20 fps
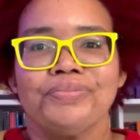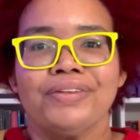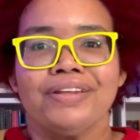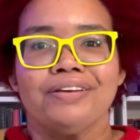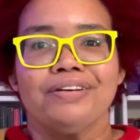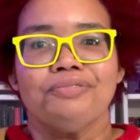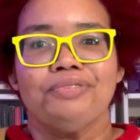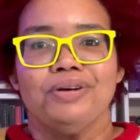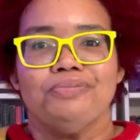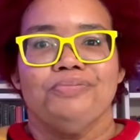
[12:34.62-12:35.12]

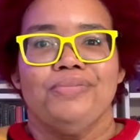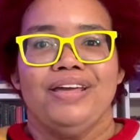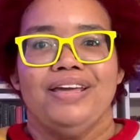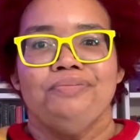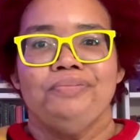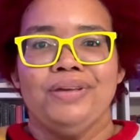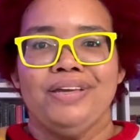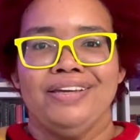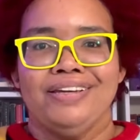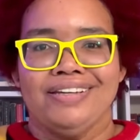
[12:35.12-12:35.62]
What may
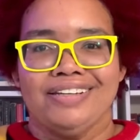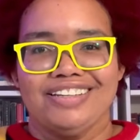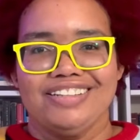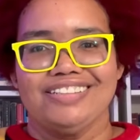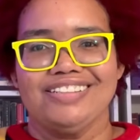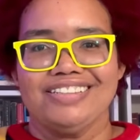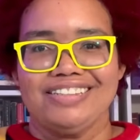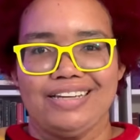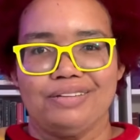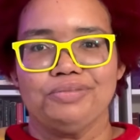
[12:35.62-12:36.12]
be an
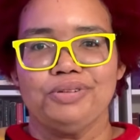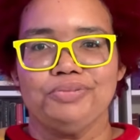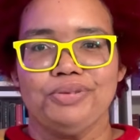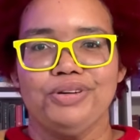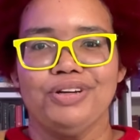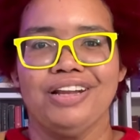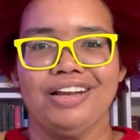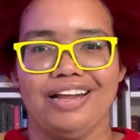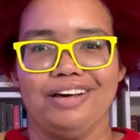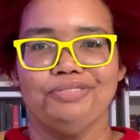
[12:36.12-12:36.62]
acceptable
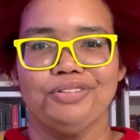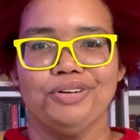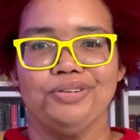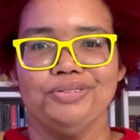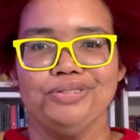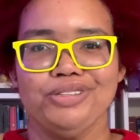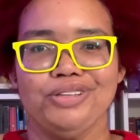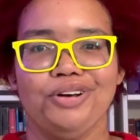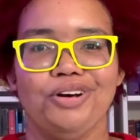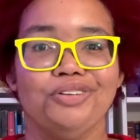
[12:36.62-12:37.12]
level of
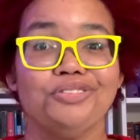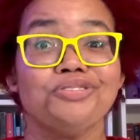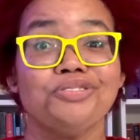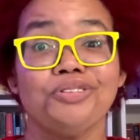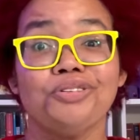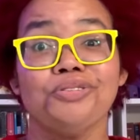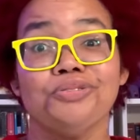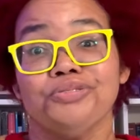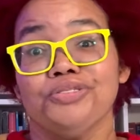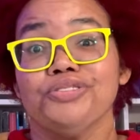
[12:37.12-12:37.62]
salt
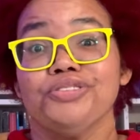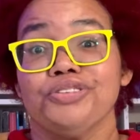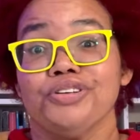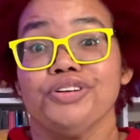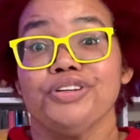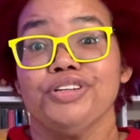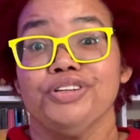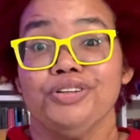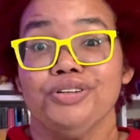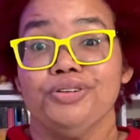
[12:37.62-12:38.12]
for
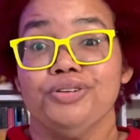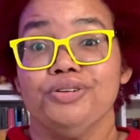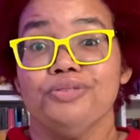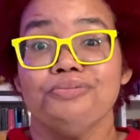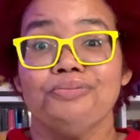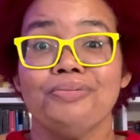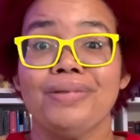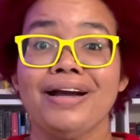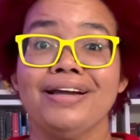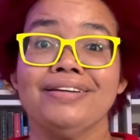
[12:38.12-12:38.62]
you
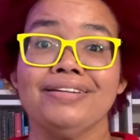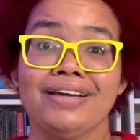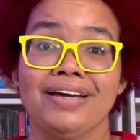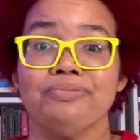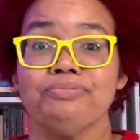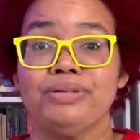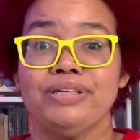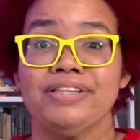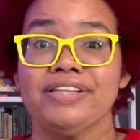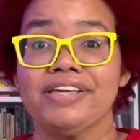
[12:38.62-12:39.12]
might
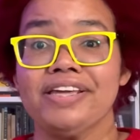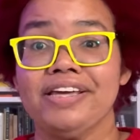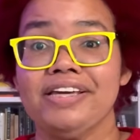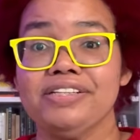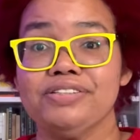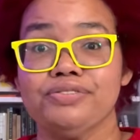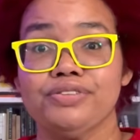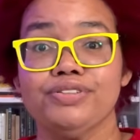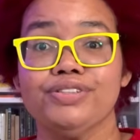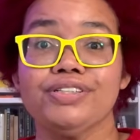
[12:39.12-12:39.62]
not be the
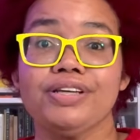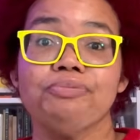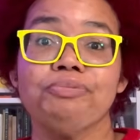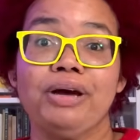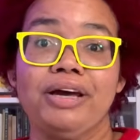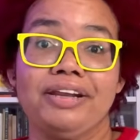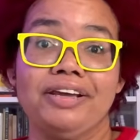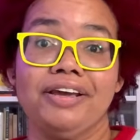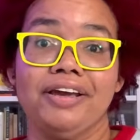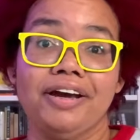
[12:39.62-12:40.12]
case for
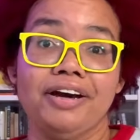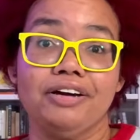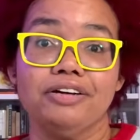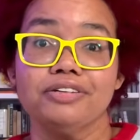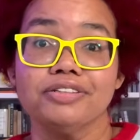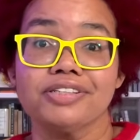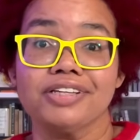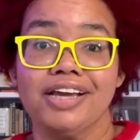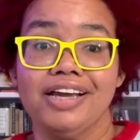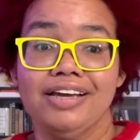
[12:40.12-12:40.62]
somebody
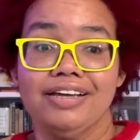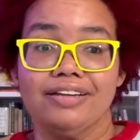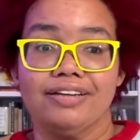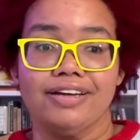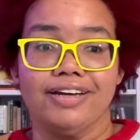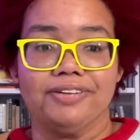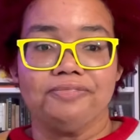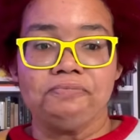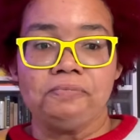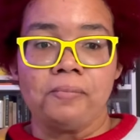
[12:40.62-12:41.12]
else.
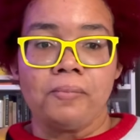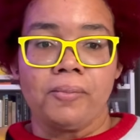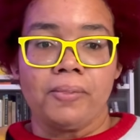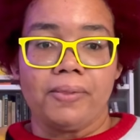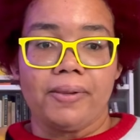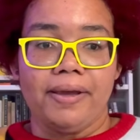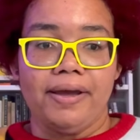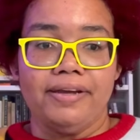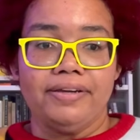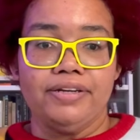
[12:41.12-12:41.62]
Like,
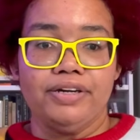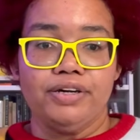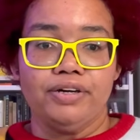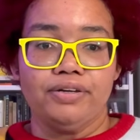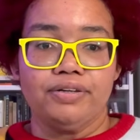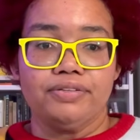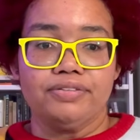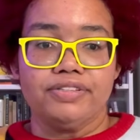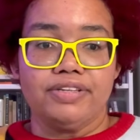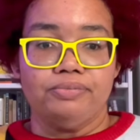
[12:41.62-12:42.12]
I
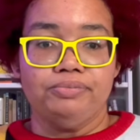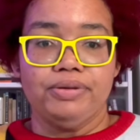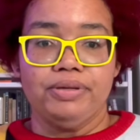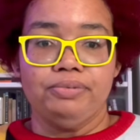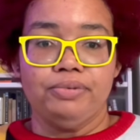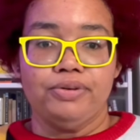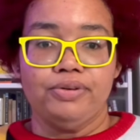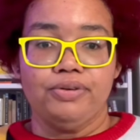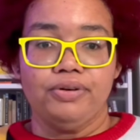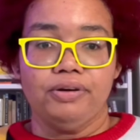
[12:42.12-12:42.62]
know some
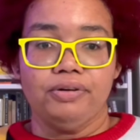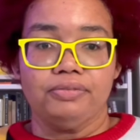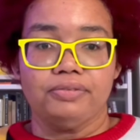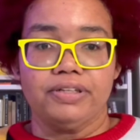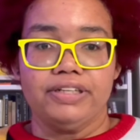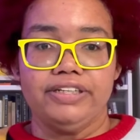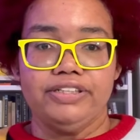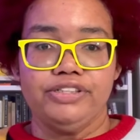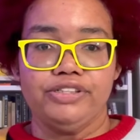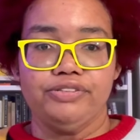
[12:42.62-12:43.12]
people
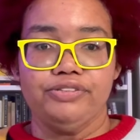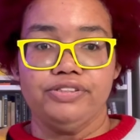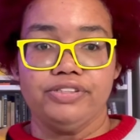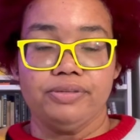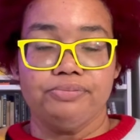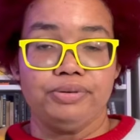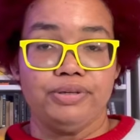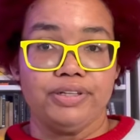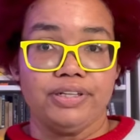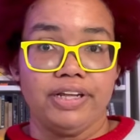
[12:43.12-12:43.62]
only choose to
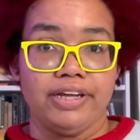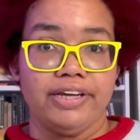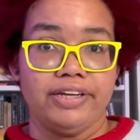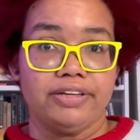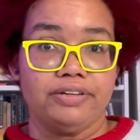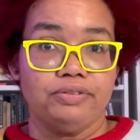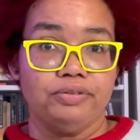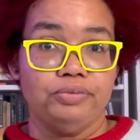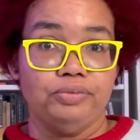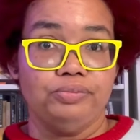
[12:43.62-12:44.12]
put
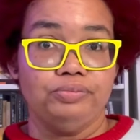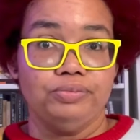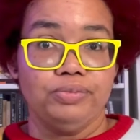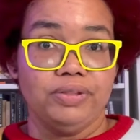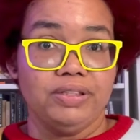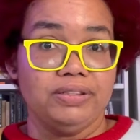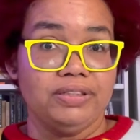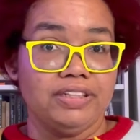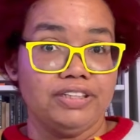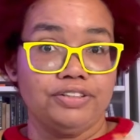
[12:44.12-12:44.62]
like
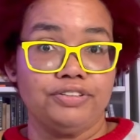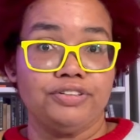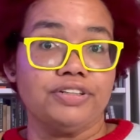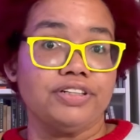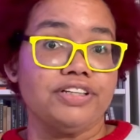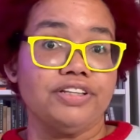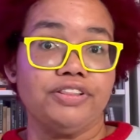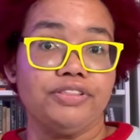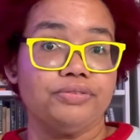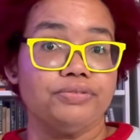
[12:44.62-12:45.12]

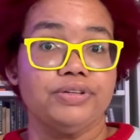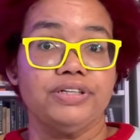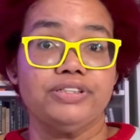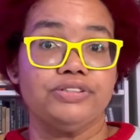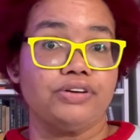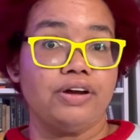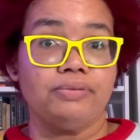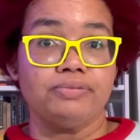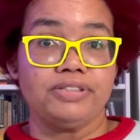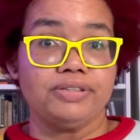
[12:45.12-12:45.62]
literally 3
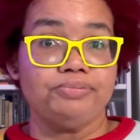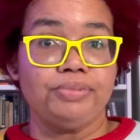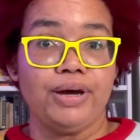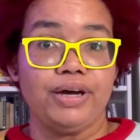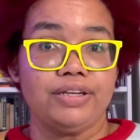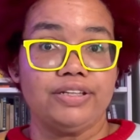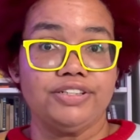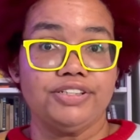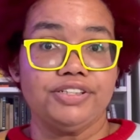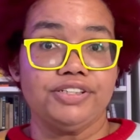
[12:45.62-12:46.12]
drops of
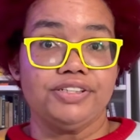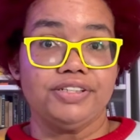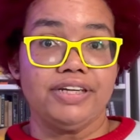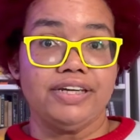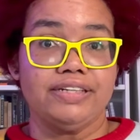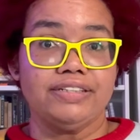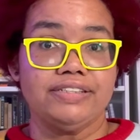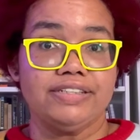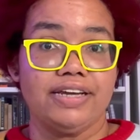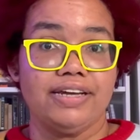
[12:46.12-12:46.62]
polish
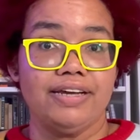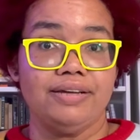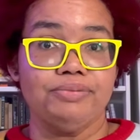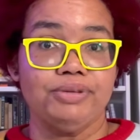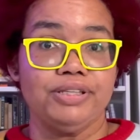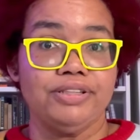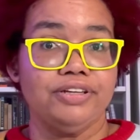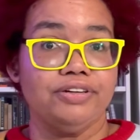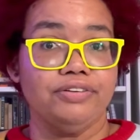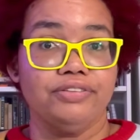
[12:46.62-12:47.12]
at a time
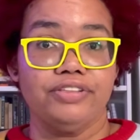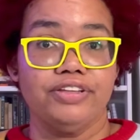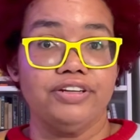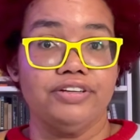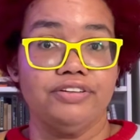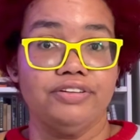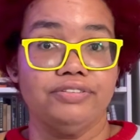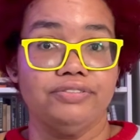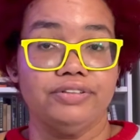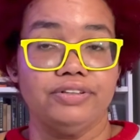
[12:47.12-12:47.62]
in their
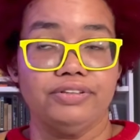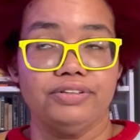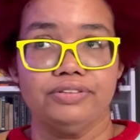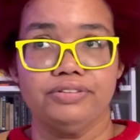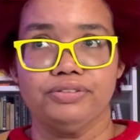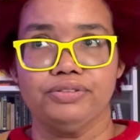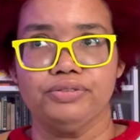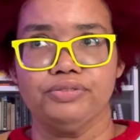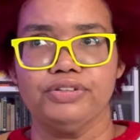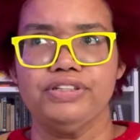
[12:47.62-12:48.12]
thinner,
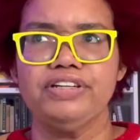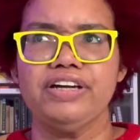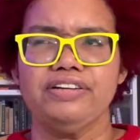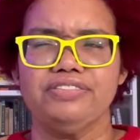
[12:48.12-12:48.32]
or 3